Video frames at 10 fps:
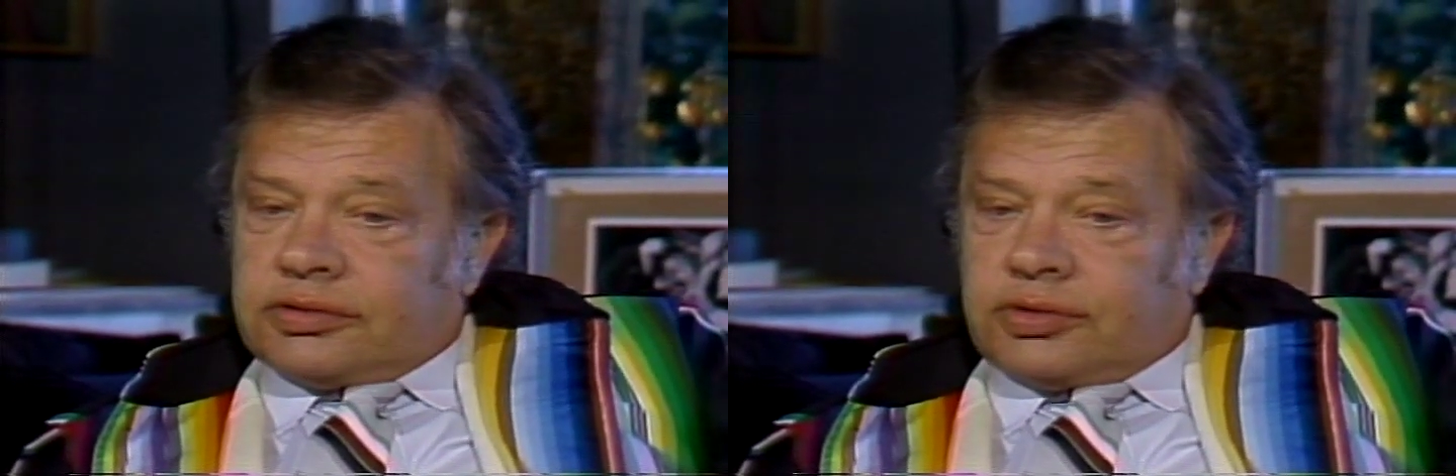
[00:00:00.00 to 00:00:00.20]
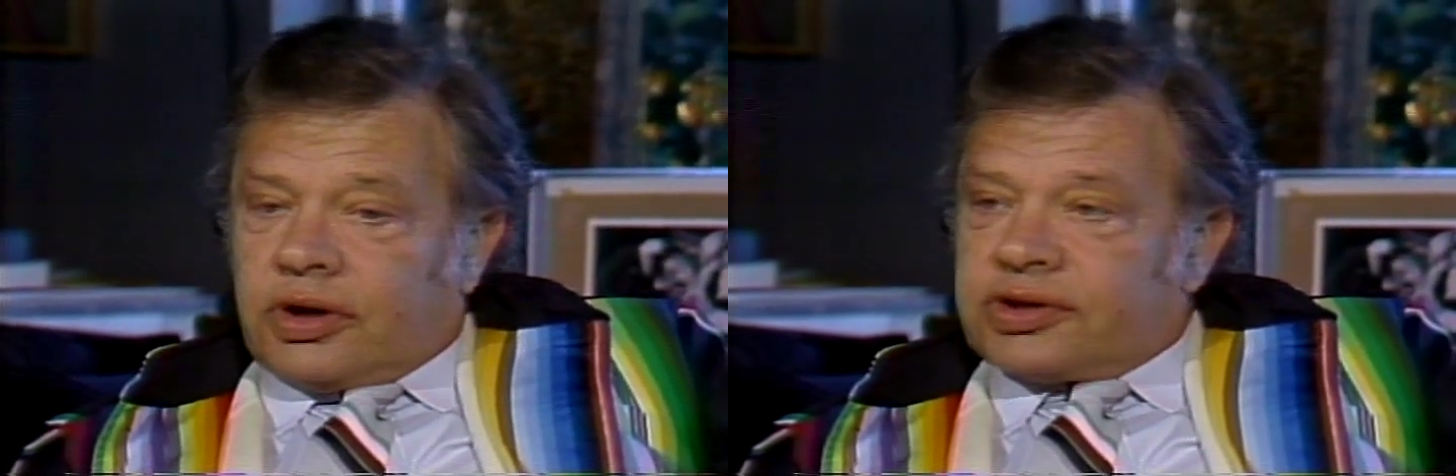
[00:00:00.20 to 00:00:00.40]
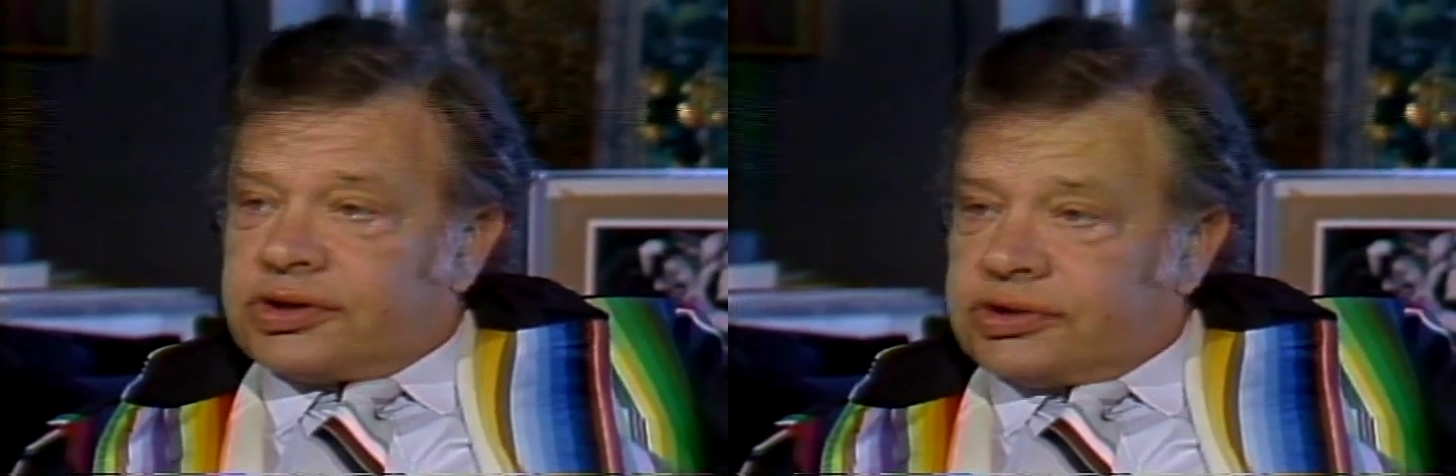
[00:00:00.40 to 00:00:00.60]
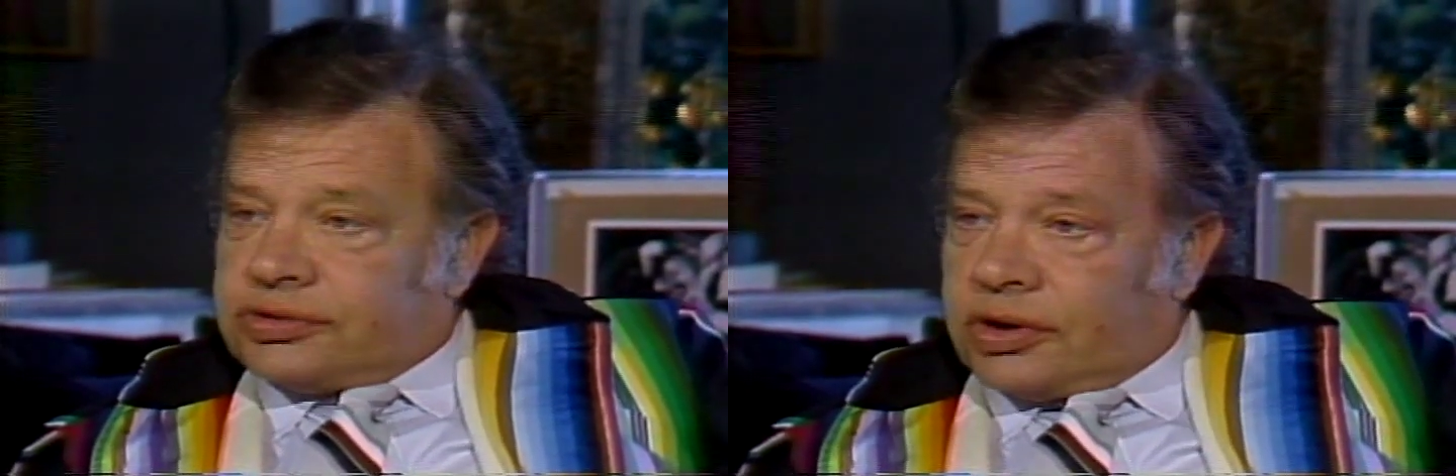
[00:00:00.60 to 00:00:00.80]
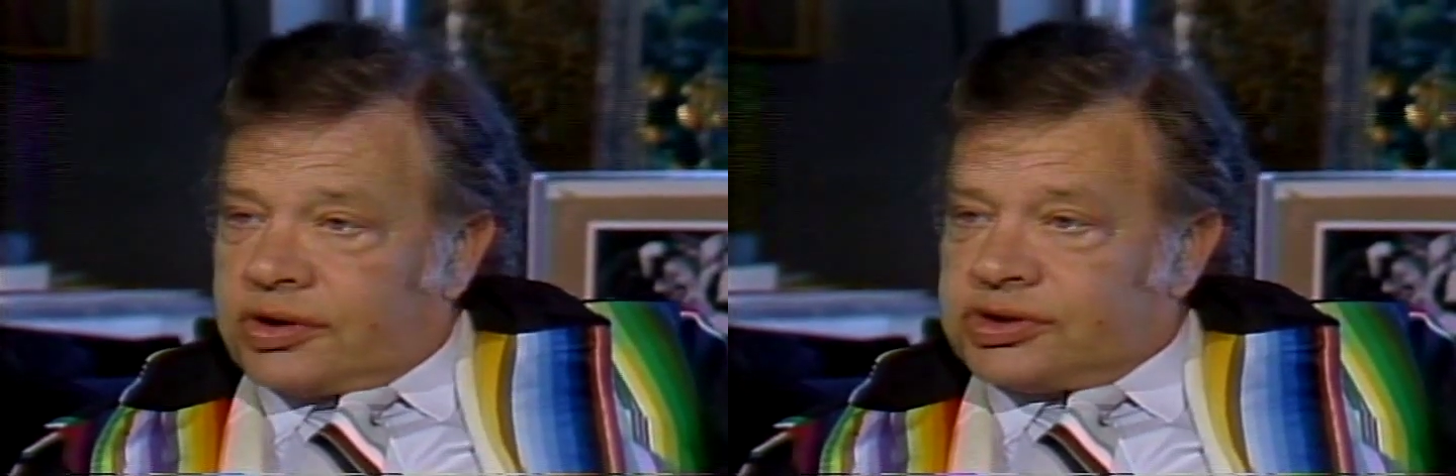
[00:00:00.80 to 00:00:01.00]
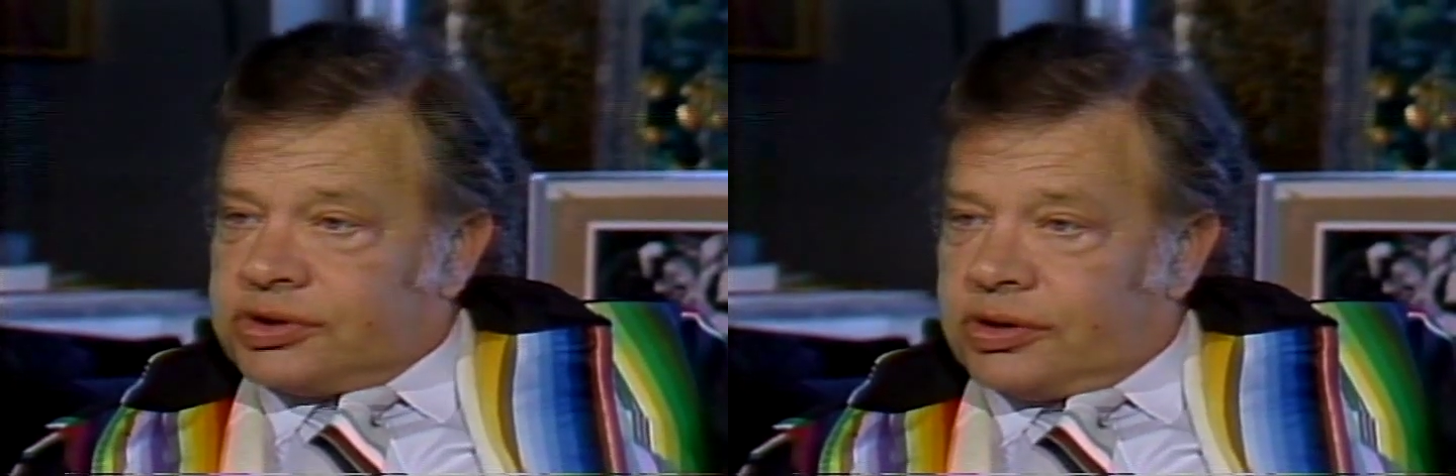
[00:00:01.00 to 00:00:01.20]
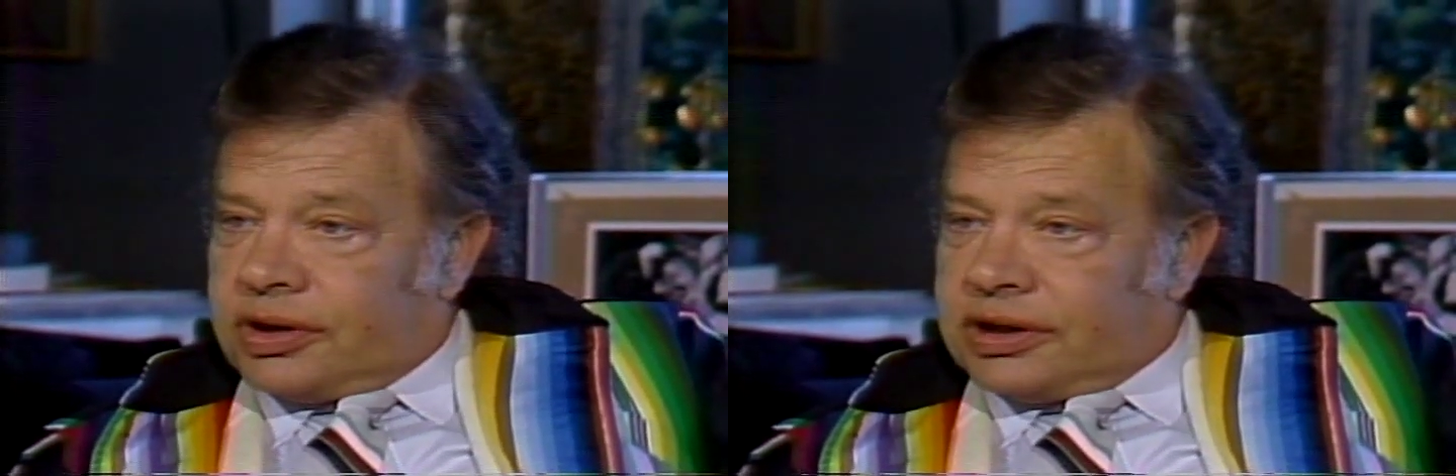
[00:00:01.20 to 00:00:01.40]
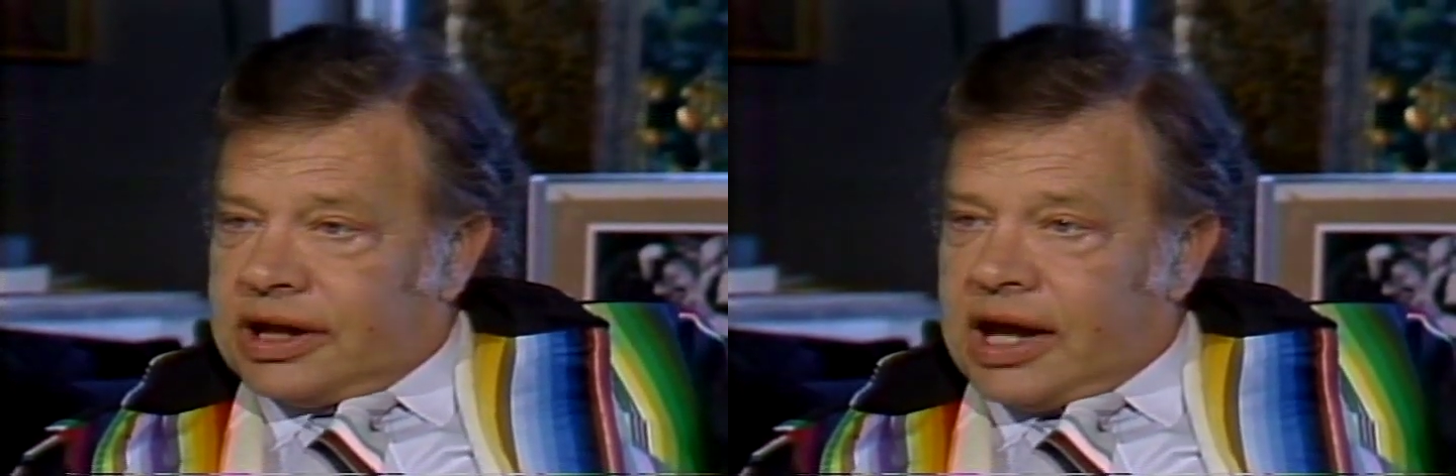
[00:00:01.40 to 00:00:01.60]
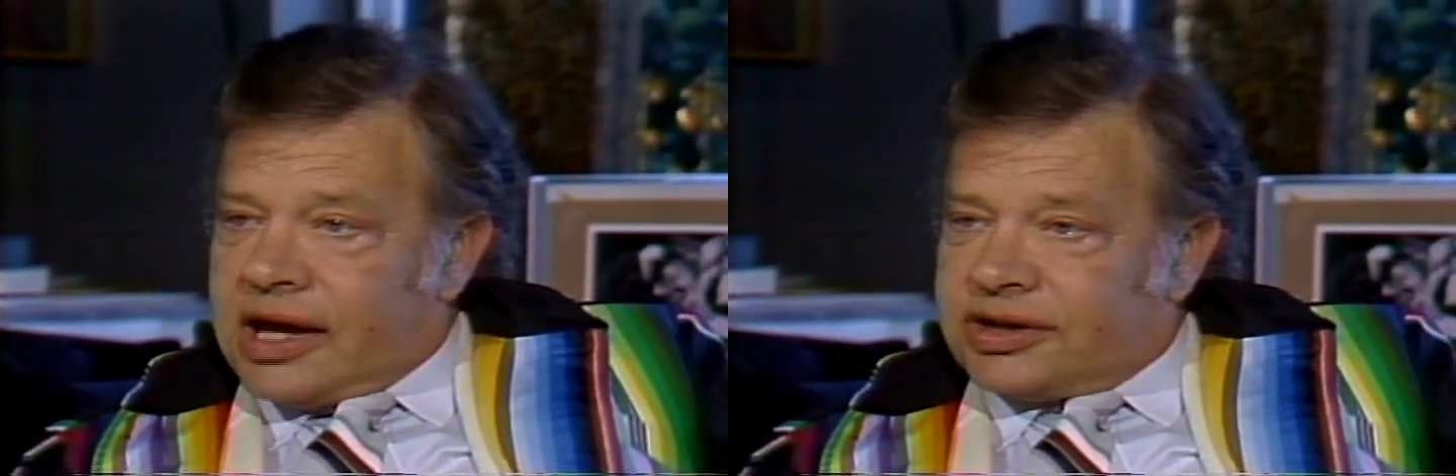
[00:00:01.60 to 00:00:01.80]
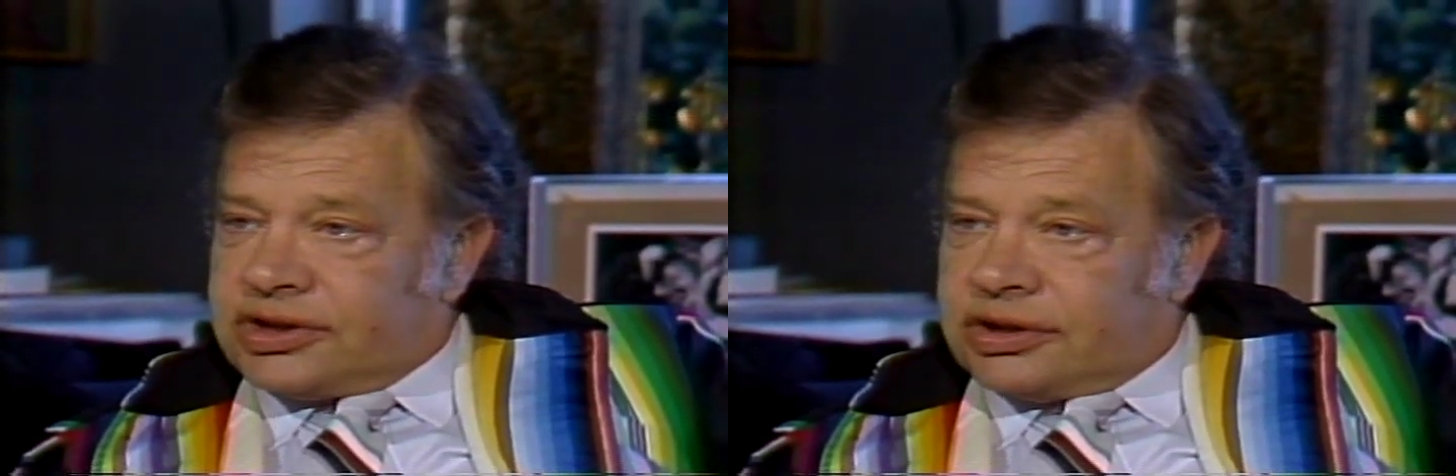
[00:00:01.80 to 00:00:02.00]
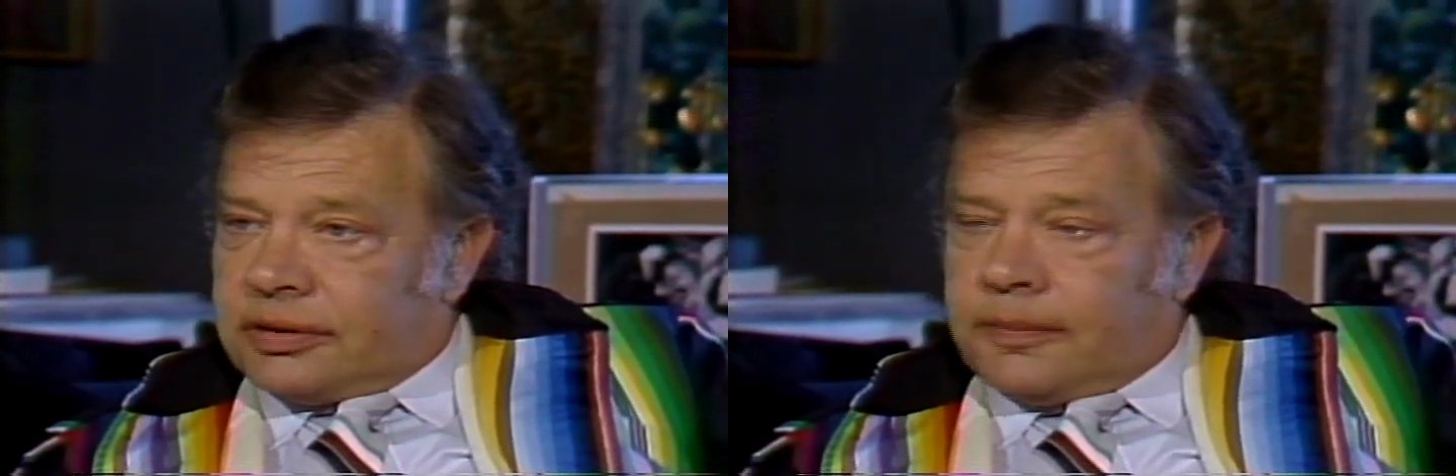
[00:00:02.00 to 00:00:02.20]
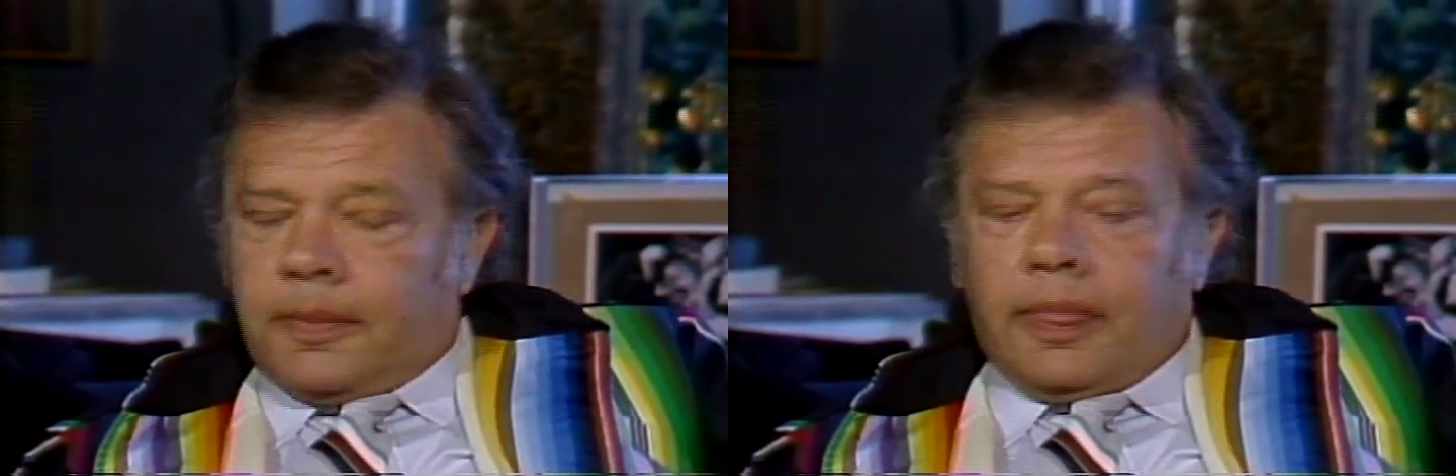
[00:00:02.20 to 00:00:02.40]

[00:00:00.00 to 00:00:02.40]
drugstore at the Astor